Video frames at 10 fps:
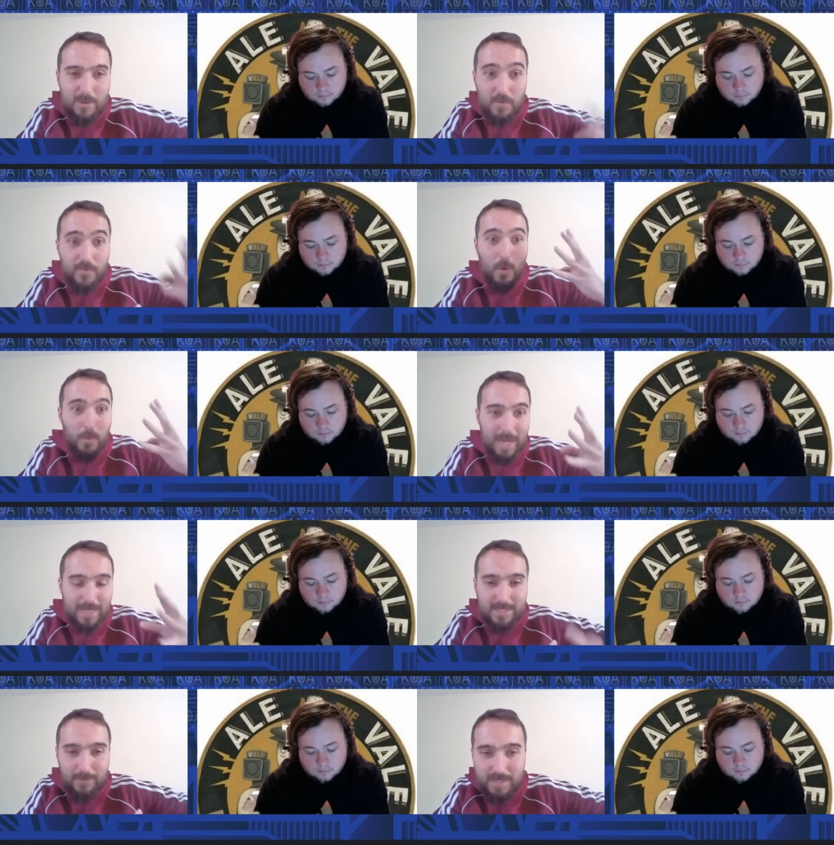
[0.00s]
Speaker 1: You've got four
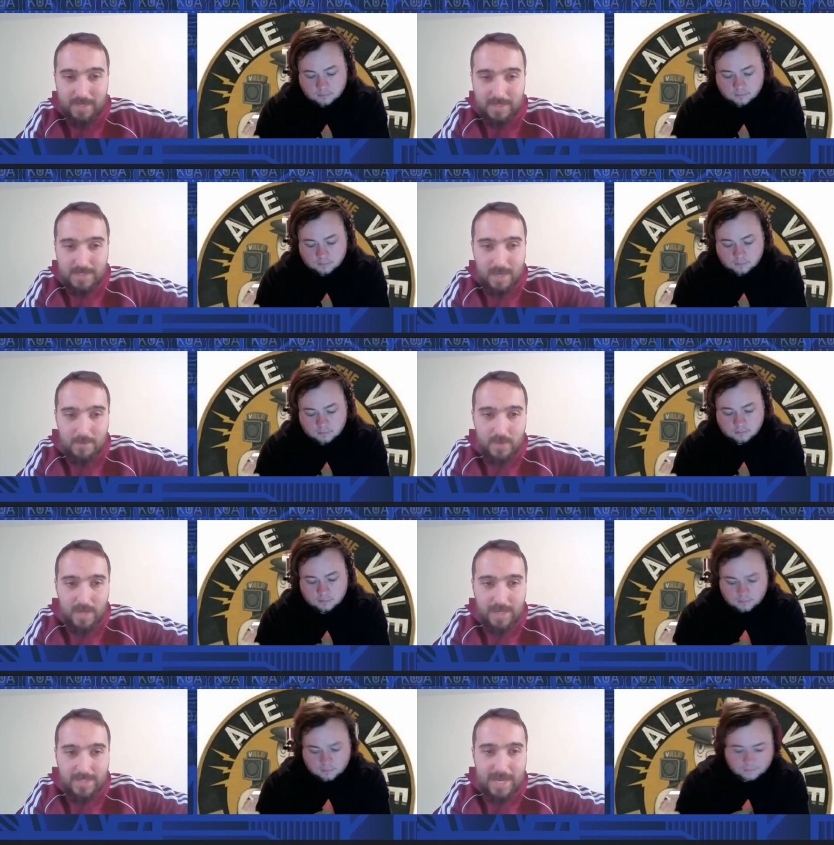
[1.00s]
players suspended. Um,
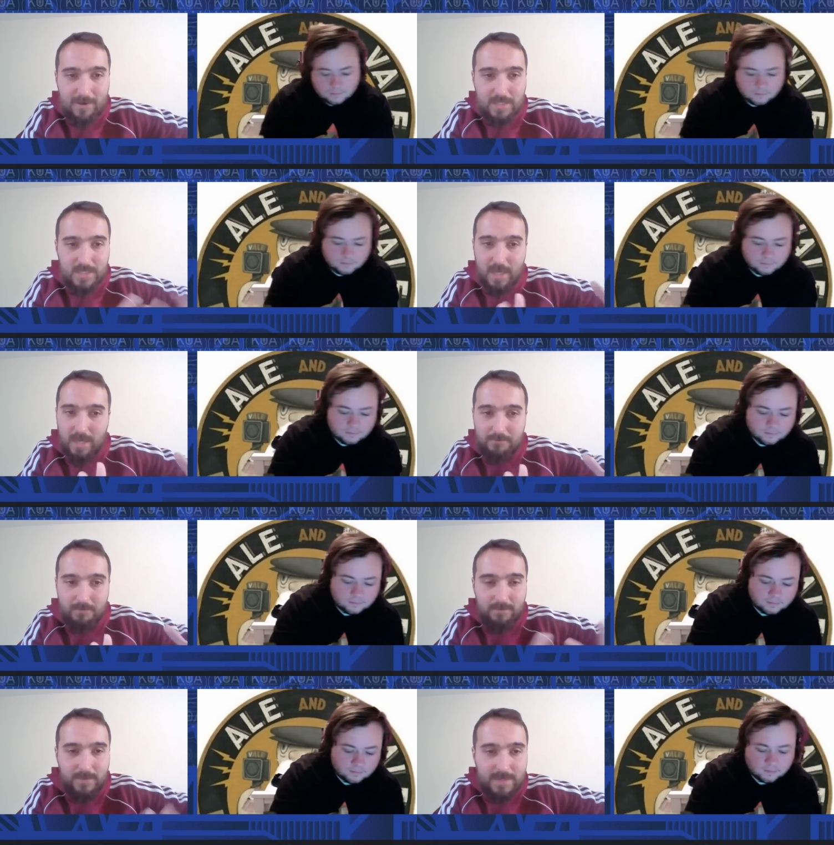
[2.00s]
but Ellis Harrison,
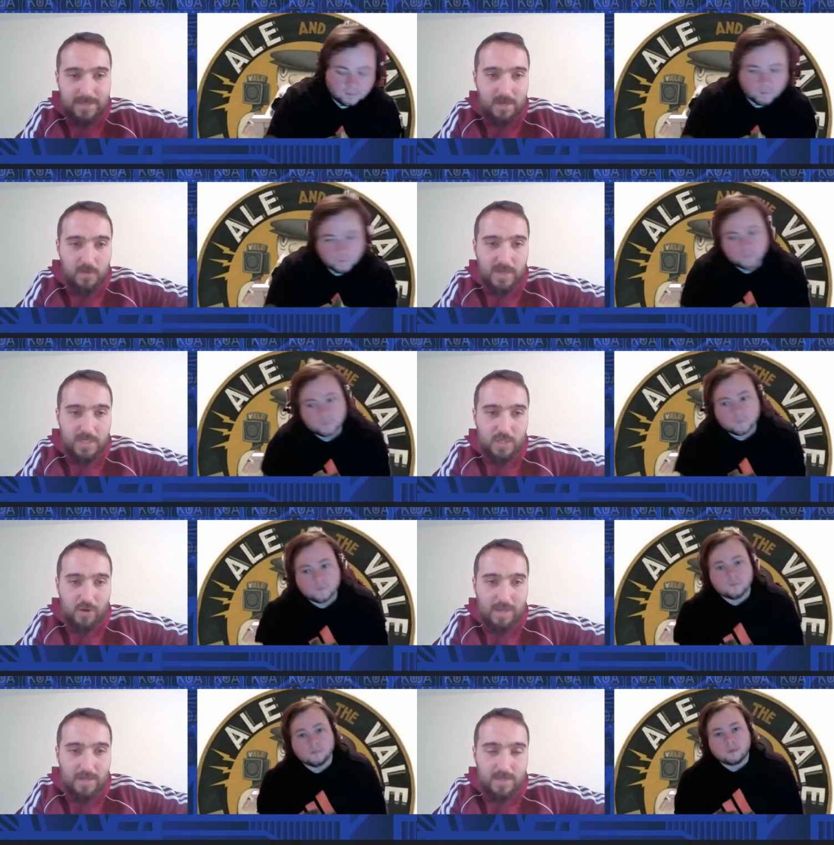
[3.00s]
um, is he going to feature,
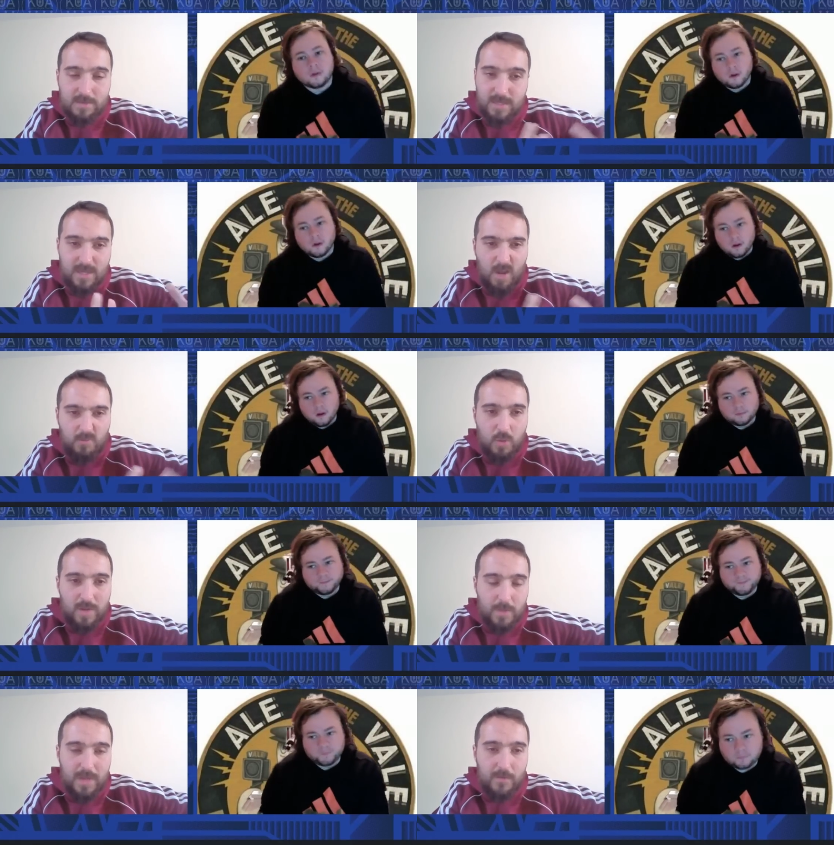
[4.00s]
do reckon? And I'm
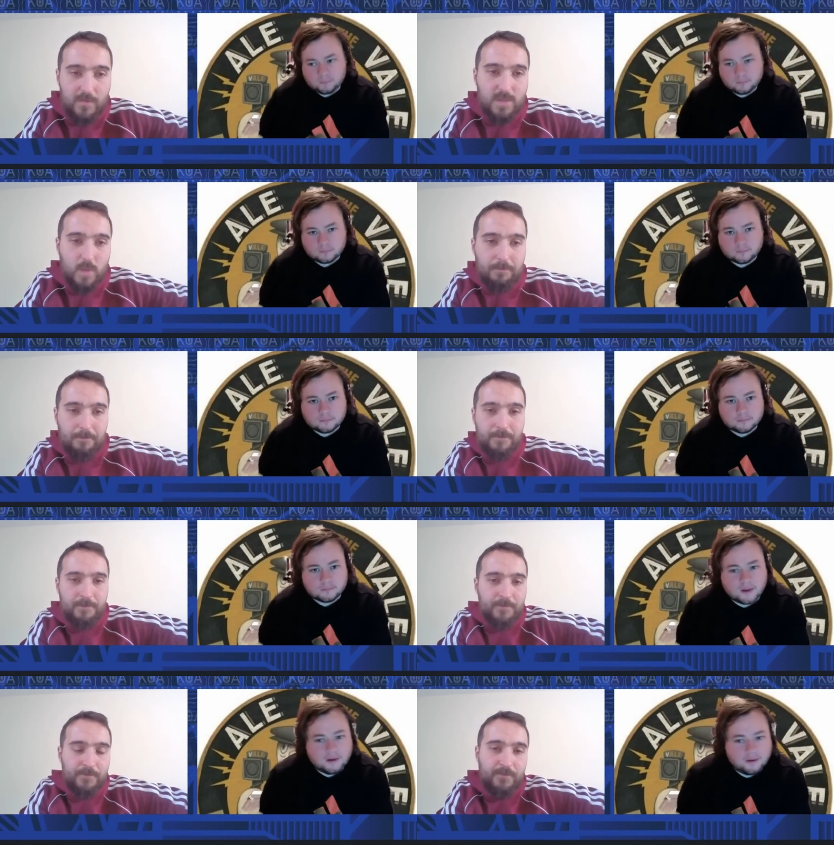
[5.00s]
sure he'll be up for this one.
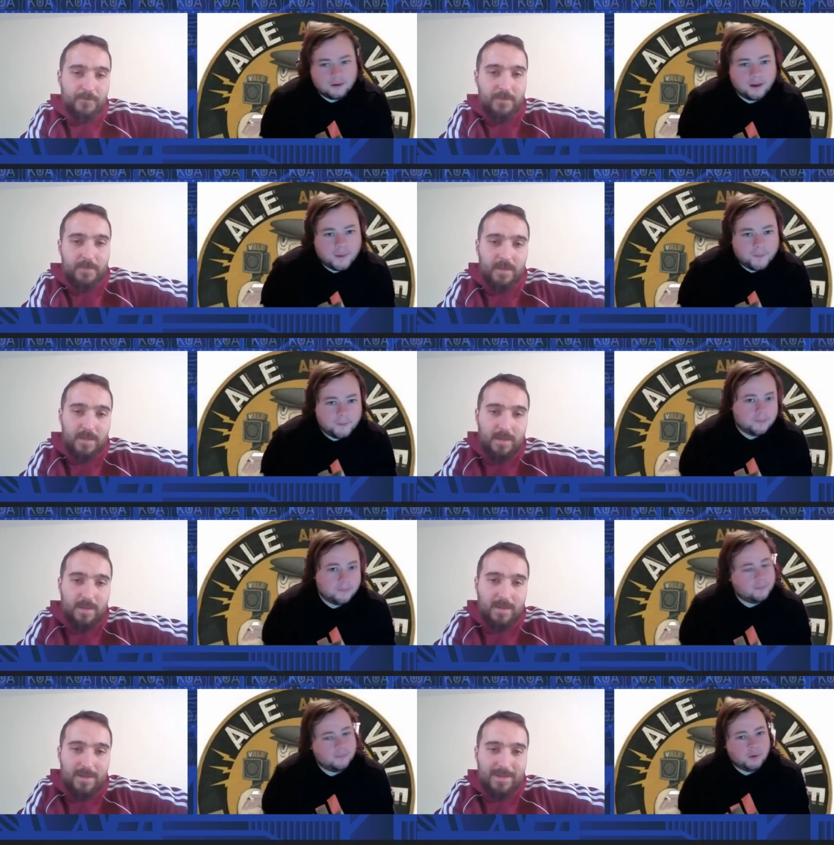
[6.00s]
Speaker 2: Um,
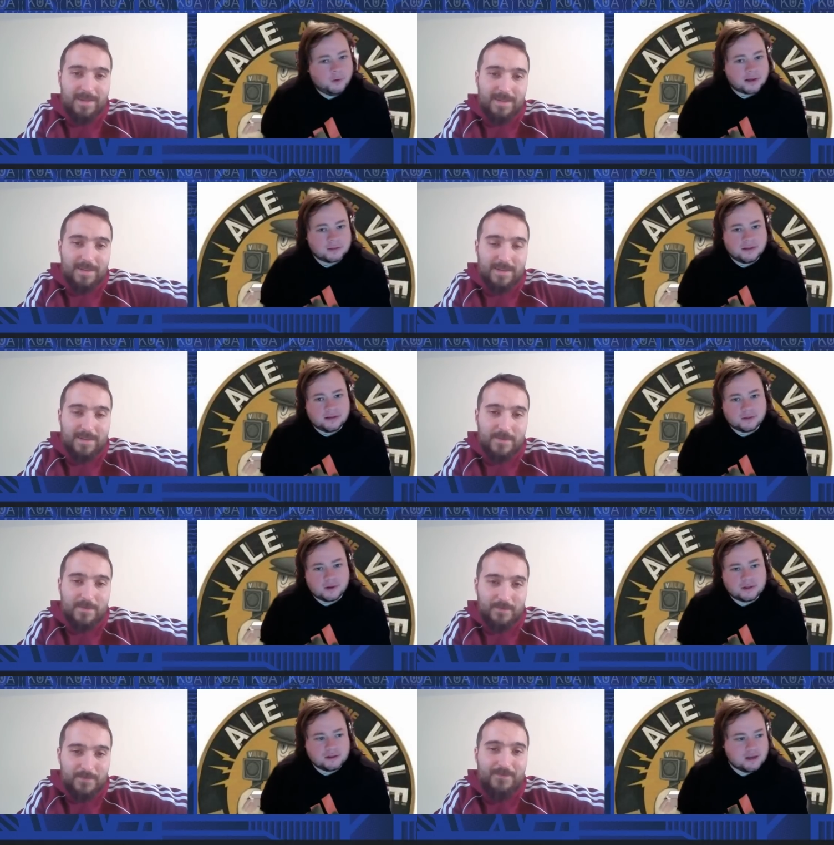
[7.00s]
you asked me this
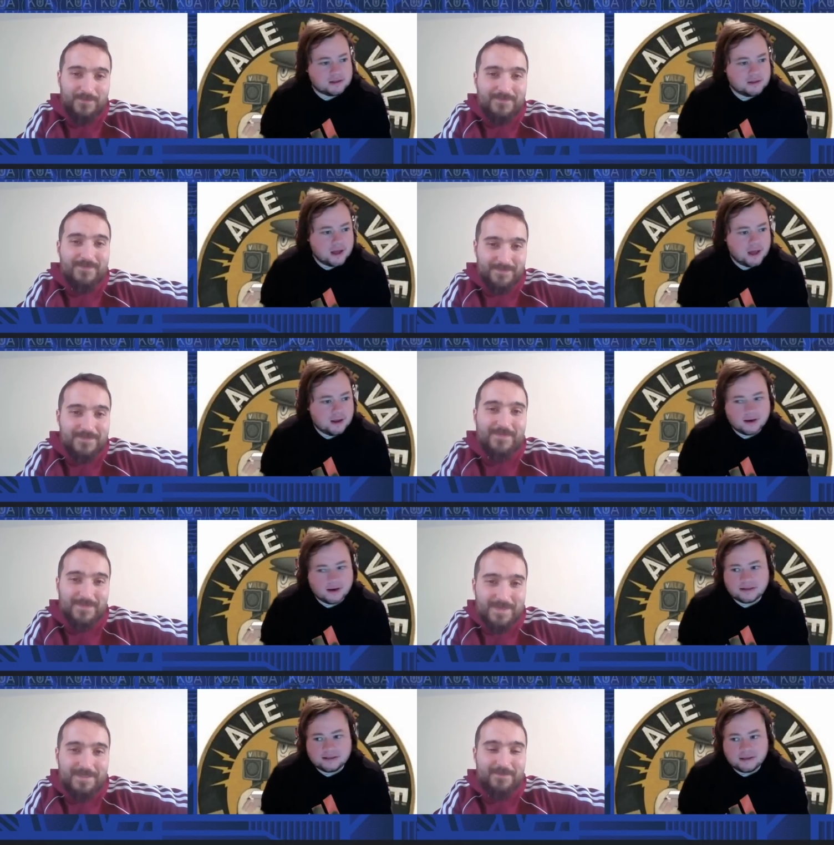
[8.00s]
question yesterday, and I
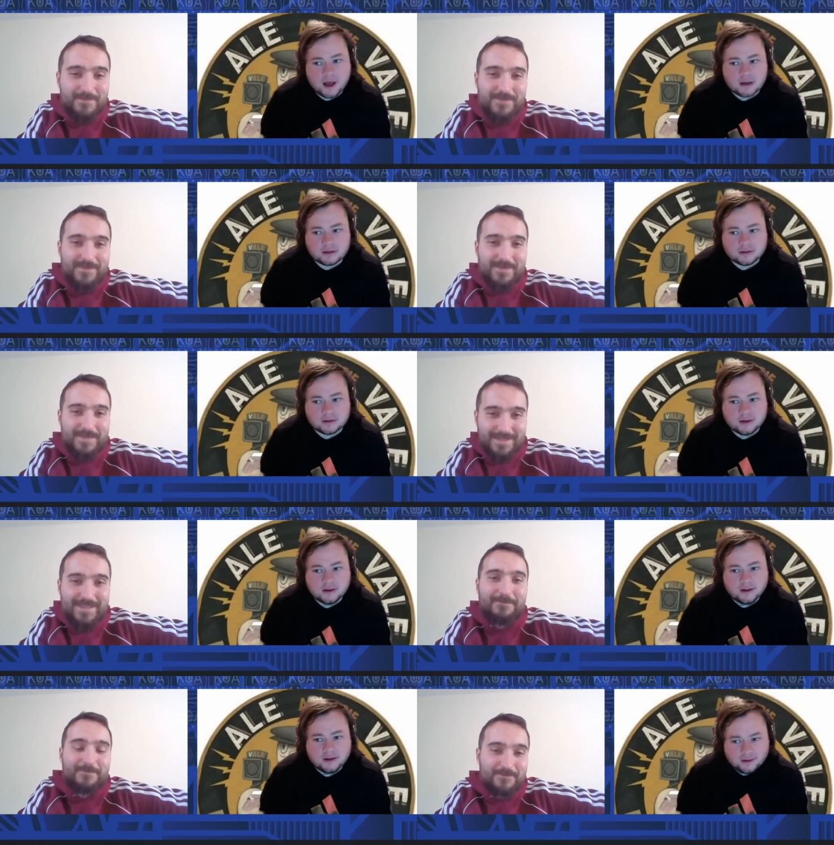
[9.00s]
said yes.
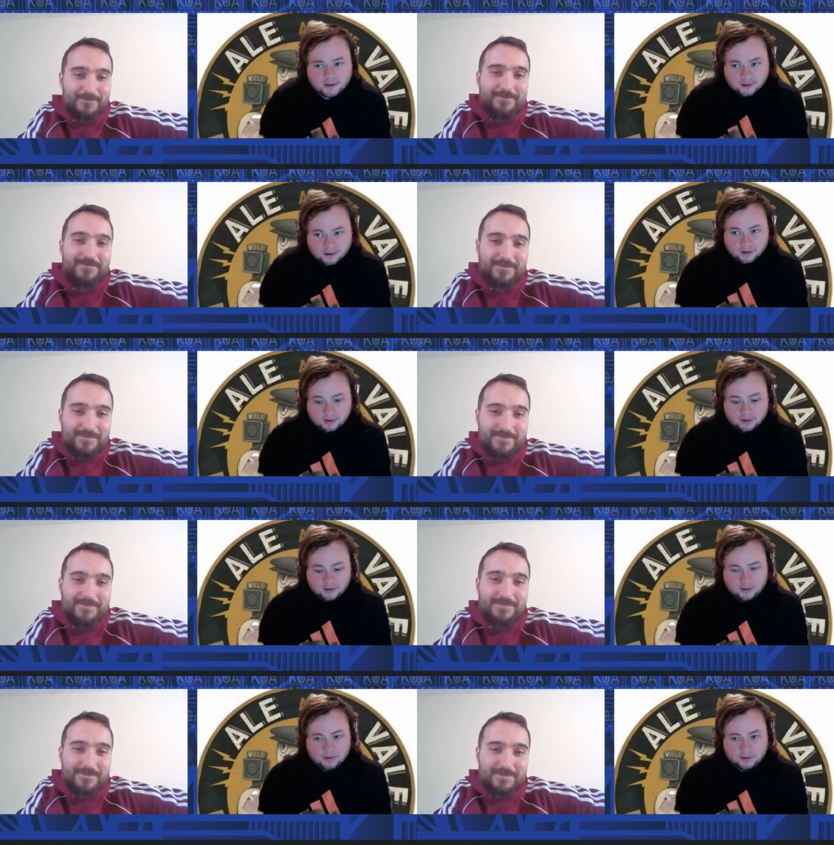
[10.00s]

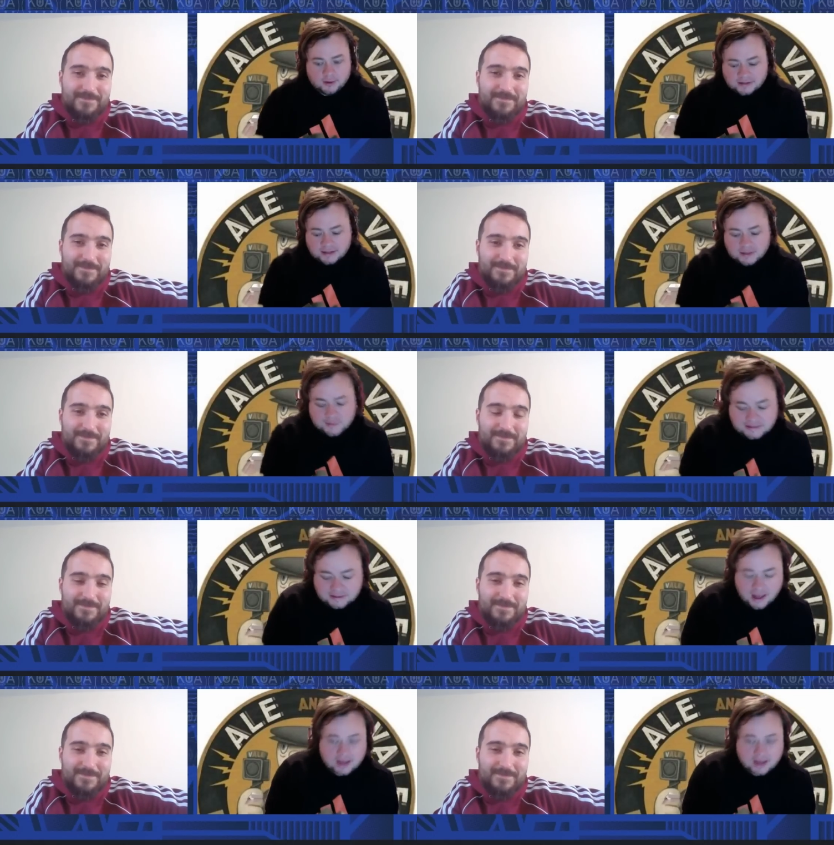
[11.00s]
You're asking me today,